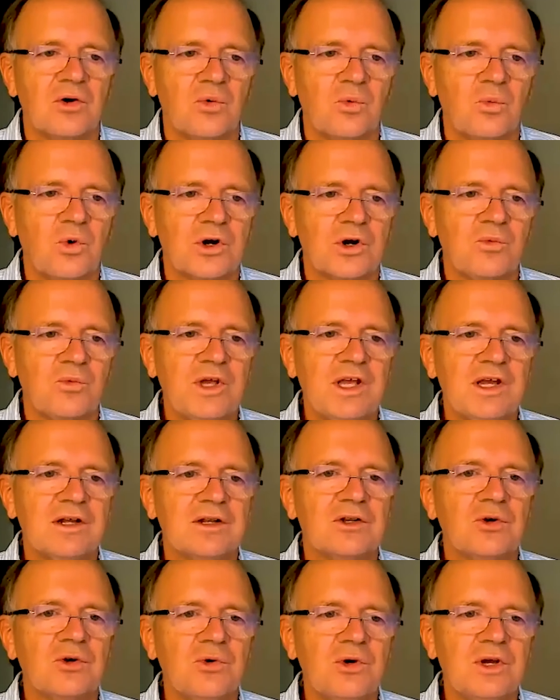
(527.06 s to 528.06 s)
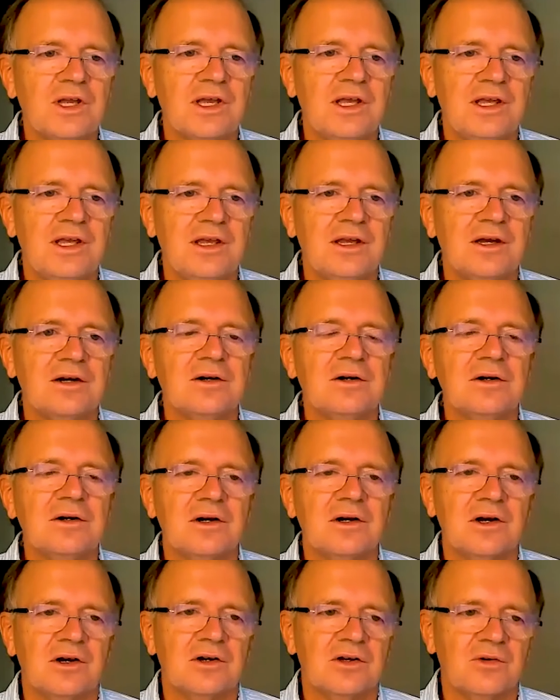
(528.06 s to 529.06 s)
What we are doing here
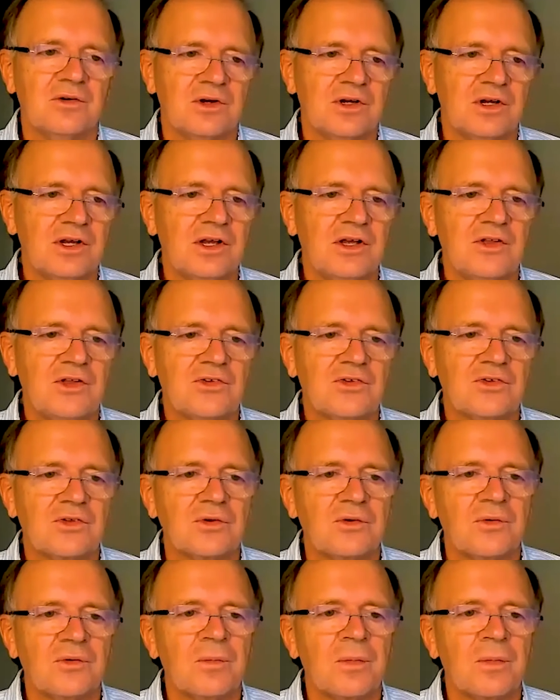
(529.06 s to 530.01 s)
is